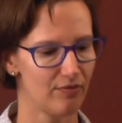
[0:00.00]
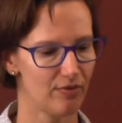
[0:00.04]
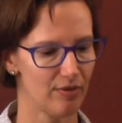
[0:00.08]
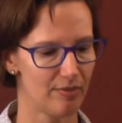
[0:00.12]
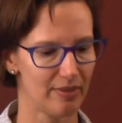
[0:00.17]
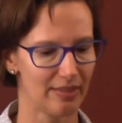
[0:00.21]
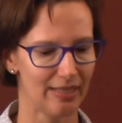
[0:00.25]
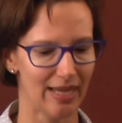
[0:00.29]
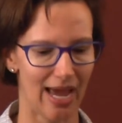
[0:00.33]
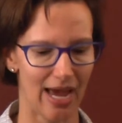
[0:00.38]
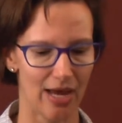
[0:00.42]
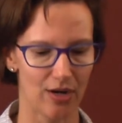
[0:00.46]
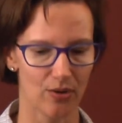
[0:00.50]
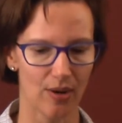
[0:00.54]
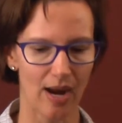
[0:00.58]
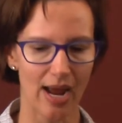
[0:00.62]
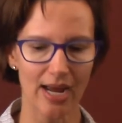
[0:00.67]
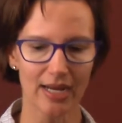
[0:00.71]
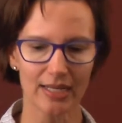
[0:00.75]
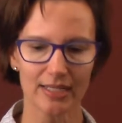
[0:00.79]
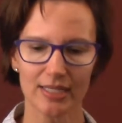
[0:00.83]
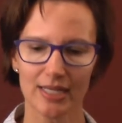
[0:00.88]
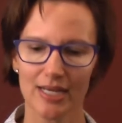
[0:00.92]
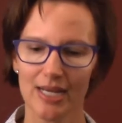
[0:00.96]
from the
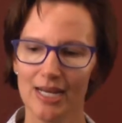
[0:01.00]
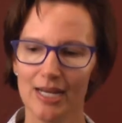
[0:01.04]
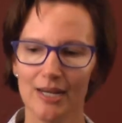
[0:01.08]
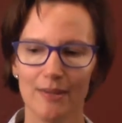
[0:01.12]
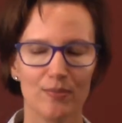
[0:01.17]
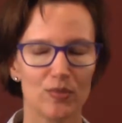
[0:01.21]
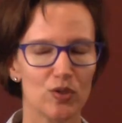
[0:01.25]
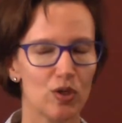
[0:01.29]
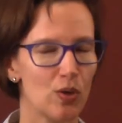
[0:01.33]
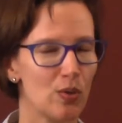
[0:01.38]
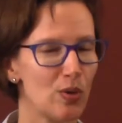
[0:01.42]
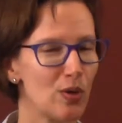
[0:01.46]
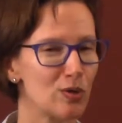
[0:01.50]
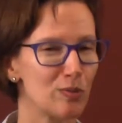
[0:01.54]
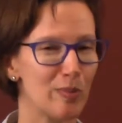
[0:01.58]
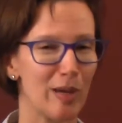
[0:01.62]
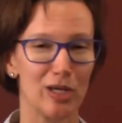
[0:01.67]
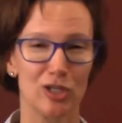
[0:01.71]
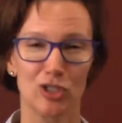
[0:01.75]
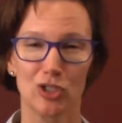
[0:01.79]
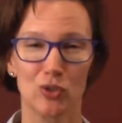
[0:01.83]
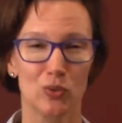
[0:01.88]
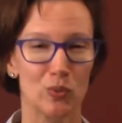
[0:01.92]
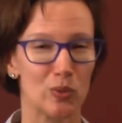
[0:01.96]
cataracts. So those
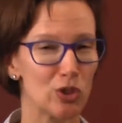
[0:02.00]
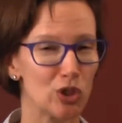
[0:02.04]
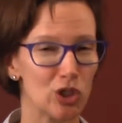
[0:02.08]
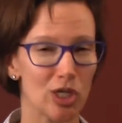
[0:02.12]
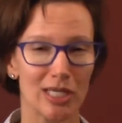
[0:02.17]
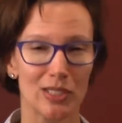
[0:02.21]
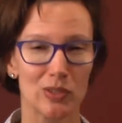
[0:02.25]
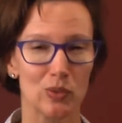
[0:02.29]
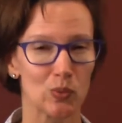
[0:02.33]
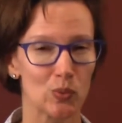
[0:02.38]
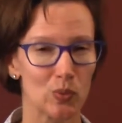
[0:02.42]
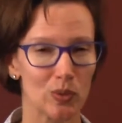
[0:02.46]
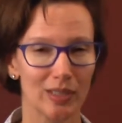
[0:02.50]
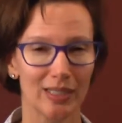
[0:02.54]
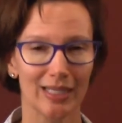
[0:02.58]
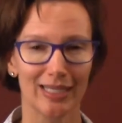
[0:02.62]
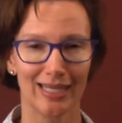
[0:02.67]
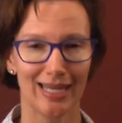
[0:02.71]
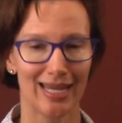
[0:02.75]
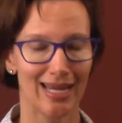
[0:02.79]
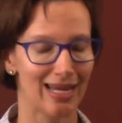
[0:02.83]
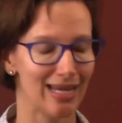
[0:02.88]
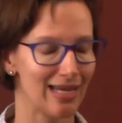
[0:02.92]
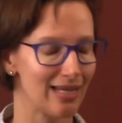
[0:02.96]
patients, we just really
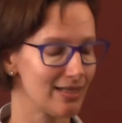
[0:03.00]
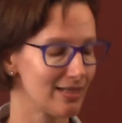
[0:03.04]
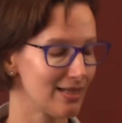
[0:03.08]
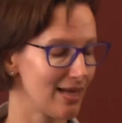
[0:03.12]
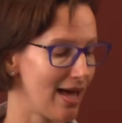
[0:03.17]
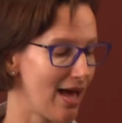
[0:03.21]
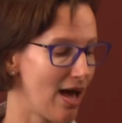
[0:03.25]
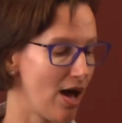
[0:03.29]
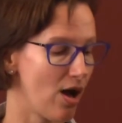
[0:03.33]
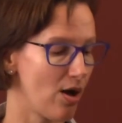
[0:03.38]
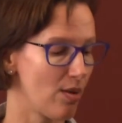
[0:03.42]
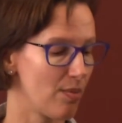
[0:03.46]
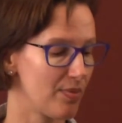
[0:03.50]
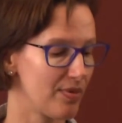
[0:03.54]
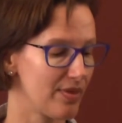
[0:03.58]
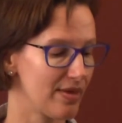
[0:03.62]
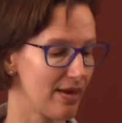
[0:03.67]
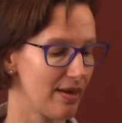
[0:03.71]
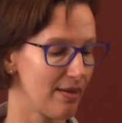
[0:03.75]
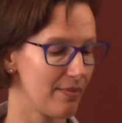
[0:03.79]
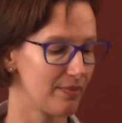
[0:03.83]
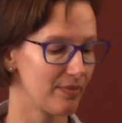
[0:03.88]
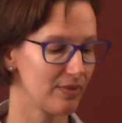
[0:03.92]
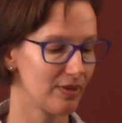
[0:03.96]
can't help
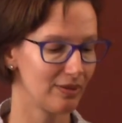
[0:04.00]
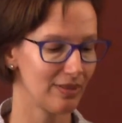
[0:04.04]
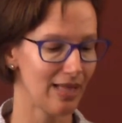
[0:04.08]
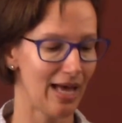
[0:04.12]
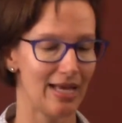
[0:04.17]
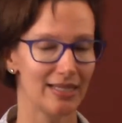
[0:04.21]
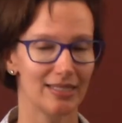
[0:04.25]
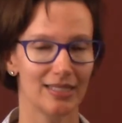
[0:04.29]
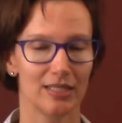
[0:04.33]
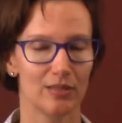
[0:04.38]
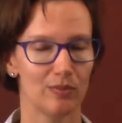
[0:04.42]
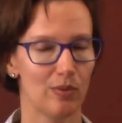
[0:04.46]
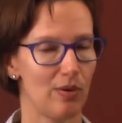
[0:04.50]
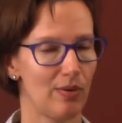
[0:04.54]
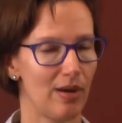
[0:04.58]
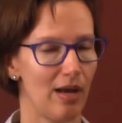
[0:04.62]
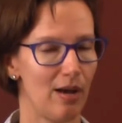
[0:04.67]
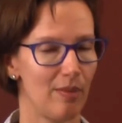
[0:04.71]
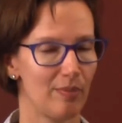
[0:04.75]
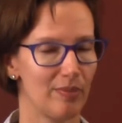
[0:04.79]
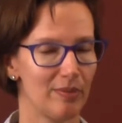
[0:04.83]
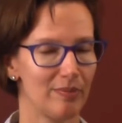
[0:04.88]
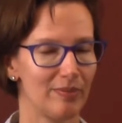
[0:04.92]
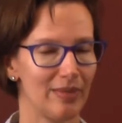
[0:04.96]
them. Glasses won't
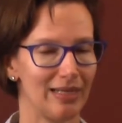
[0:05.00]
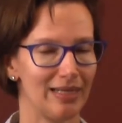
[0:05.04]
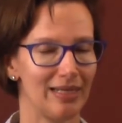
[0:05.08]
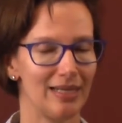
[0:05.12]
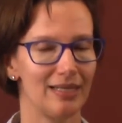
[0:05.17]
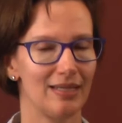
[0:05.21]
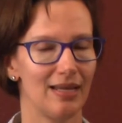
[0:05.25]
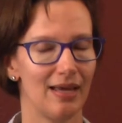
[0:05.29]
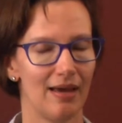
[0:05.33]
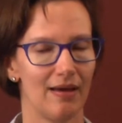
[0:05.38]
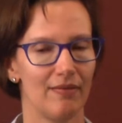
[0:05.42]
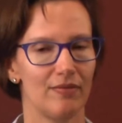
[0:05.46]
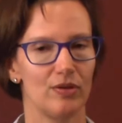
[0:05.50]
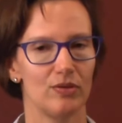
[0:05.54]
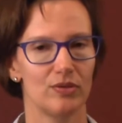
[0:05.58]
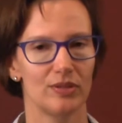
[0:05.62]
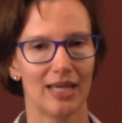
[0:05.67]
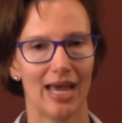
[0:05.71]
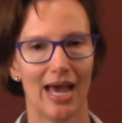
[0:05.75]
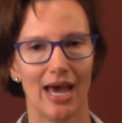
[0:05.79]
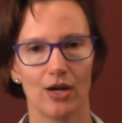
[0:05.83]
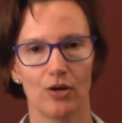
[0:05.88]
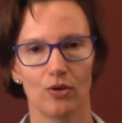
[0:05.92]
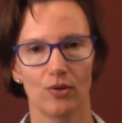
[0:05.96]
help them. They need to have those
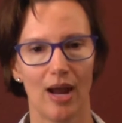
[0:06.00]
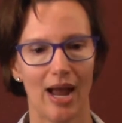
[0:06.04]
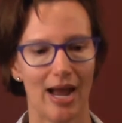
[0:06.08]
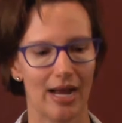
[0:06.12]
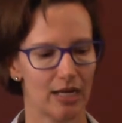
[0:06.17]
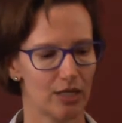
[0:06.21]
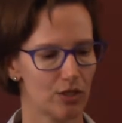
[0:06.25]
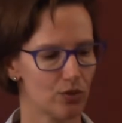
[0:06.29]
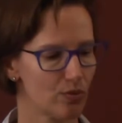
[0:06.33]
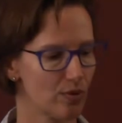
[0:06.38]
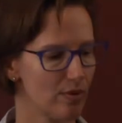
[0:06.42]
cataracts